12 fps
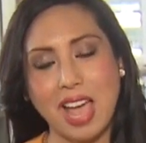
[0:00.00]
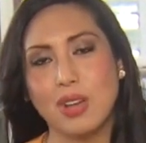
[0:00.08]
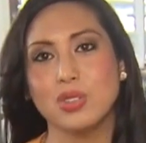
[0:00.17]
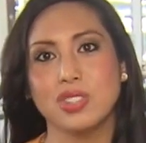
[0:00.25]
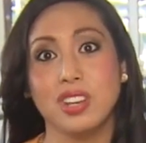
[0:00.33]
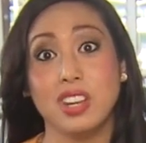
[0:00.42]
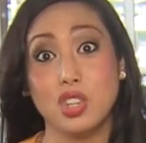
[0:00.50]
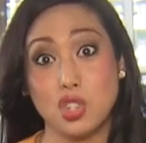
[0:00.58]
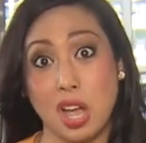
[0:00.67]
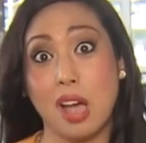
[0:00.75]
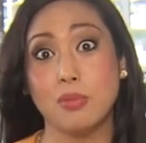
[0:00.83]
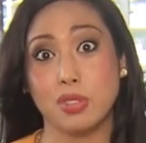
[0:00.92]
thousand
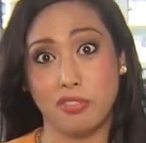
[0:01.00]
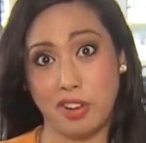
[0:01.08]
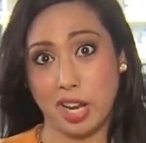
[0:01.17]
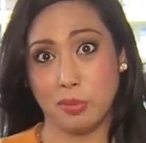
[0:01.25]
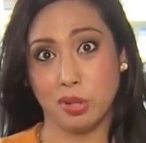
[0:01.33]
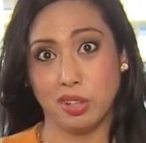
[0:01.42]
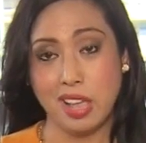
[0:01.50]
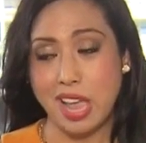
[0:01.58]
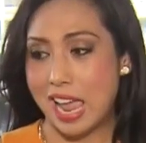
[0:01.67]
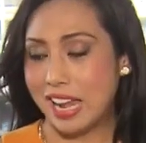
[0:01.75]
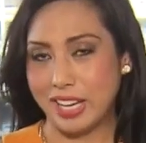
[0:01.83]
jobs available,